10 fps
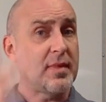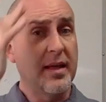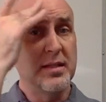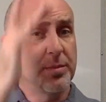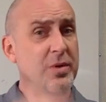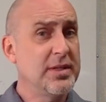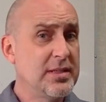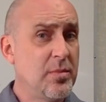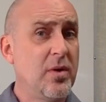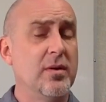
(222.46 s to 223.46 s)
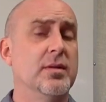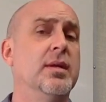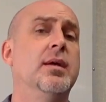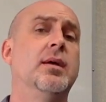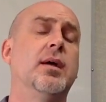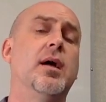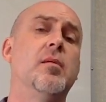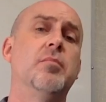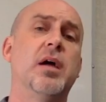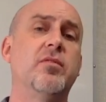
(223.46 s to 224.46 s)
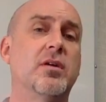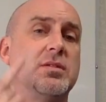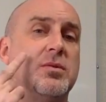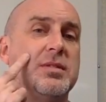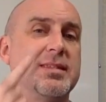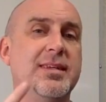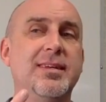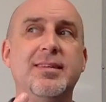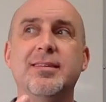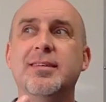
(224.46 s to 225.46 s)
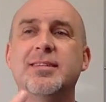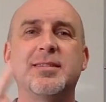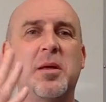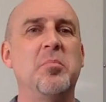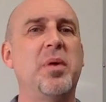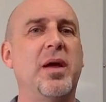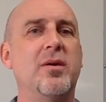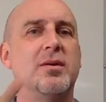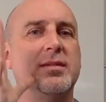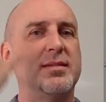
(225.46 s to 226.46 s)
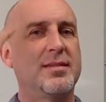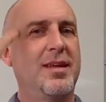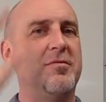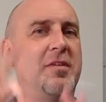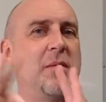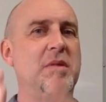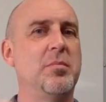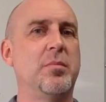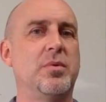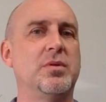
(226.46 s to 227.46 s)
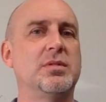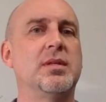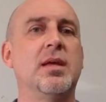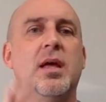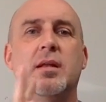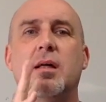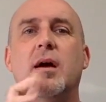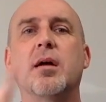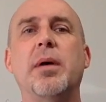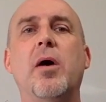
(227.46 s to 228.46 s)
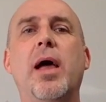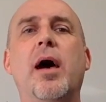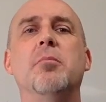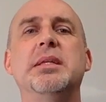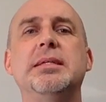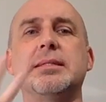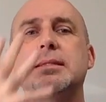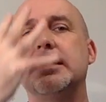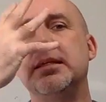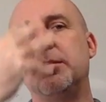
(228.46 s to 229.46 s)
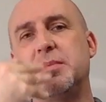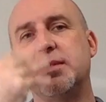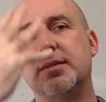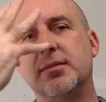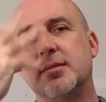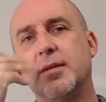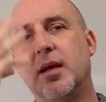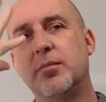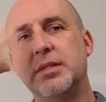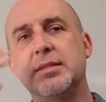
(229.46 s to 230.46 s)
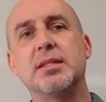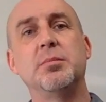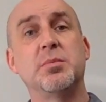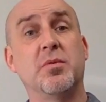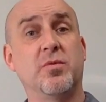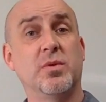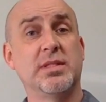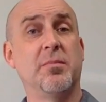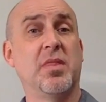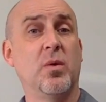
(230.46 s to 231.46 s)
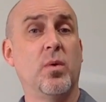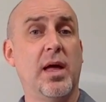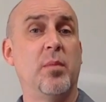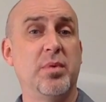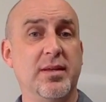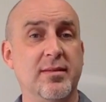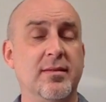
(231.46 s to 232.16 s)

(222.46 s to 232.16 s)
That's pretty smart. I've also seen some parents and family members talk about how many sleeps before something will happen.